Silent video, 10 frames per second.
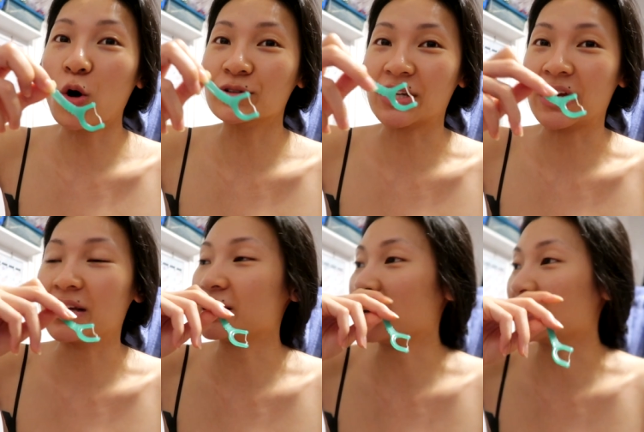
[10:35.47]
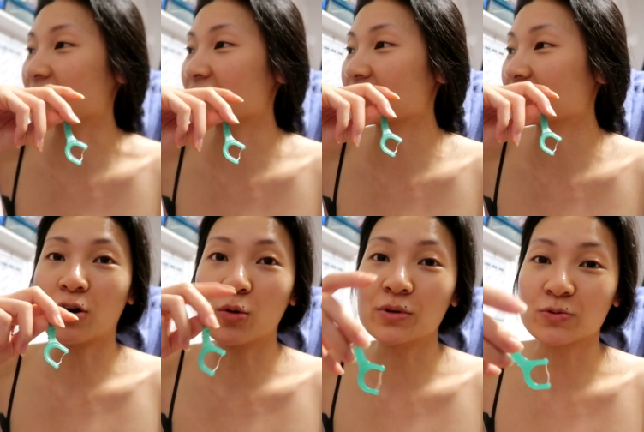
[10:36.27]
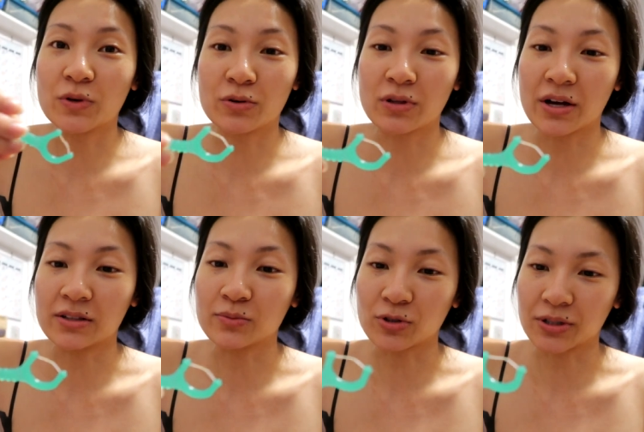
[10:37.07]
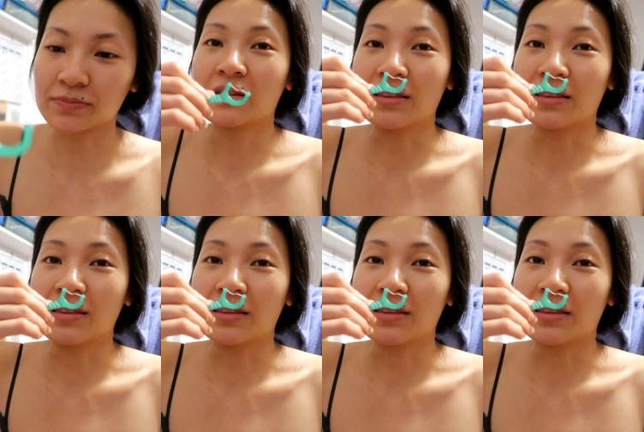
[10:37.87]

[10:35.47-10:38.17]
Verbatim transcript: all day and it's almost one o'clock in the morning.